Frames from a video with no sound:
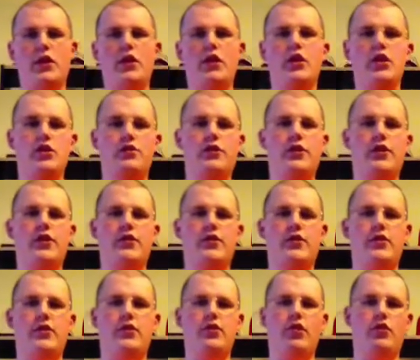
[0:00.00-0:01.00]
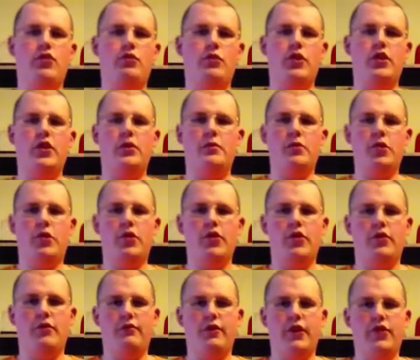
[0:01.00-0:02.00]
Luffy is always wanting to go on
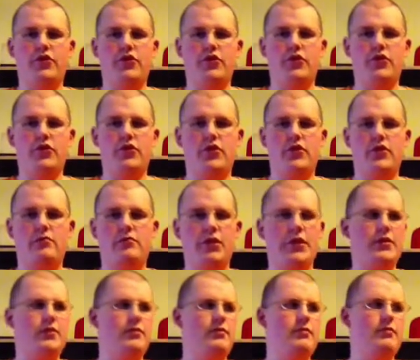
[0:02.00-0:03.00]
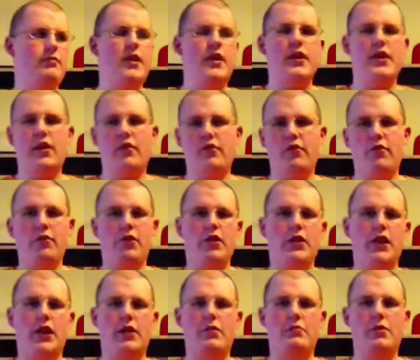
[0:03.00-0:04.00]
adventures, but they never really
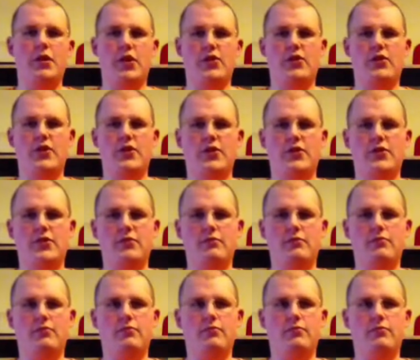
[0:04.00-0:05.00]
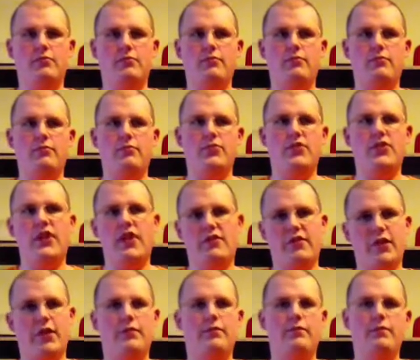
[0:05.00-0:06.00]
let him because he's
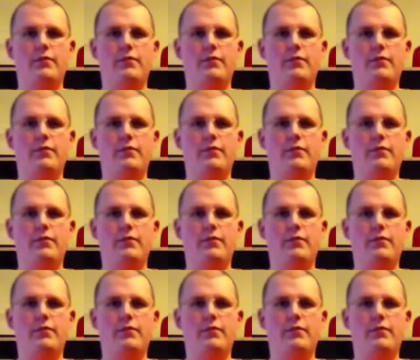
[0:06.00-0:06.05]
7.